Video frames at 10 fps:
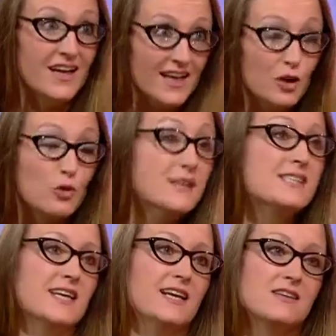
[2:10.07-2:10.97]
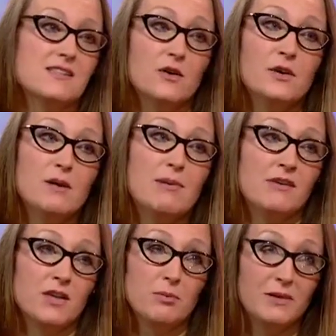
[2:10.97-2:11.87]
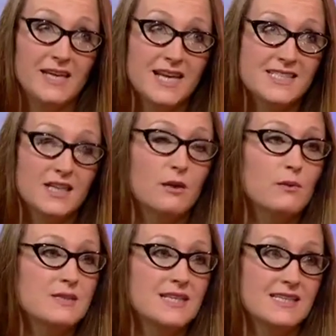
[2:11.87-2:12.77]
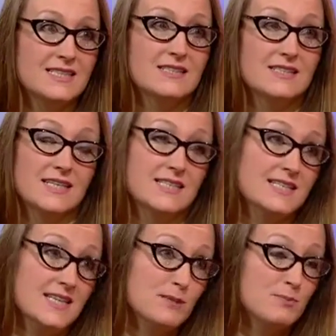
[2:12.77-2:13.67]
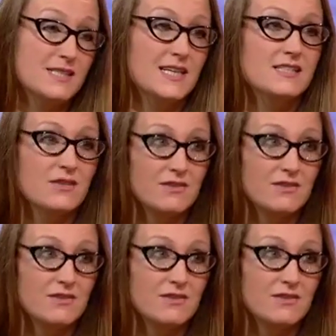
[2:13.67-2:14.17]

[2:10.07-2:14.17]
increasing, because only about a couple of years ago it was less than 66%, so